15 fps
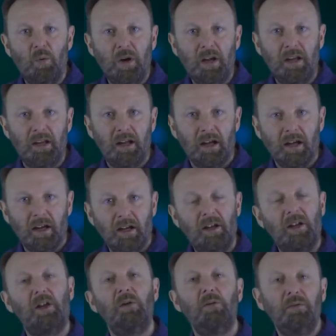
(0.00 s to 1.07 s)
we
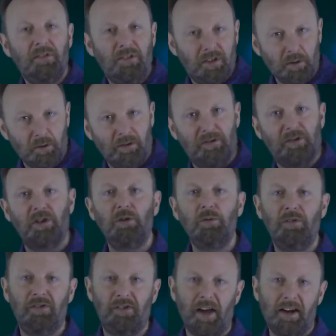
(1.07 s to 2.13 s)
use those two
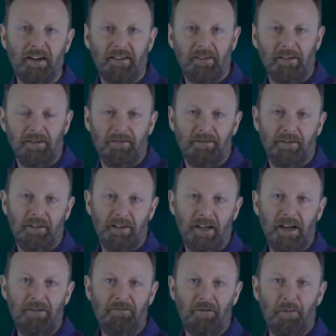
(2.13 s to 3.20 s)
sets of
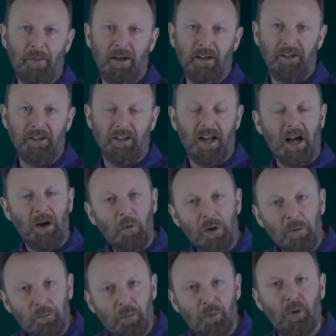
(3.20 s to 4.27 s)
information, how we
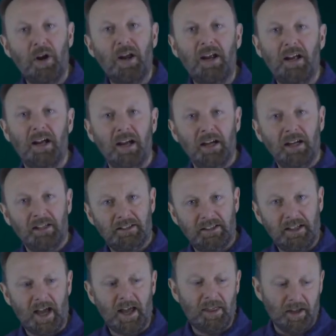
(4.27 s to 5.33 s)
bring
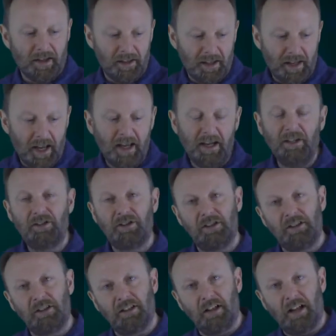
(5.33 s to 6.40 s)
together the
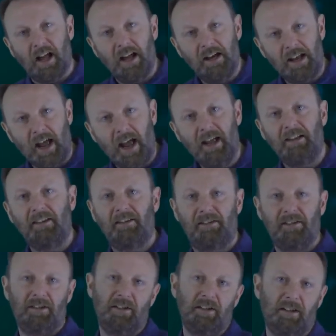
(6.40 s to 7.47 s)
internal and
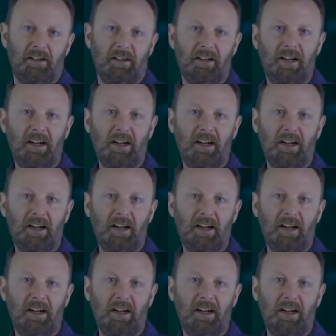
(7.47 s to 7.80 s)
external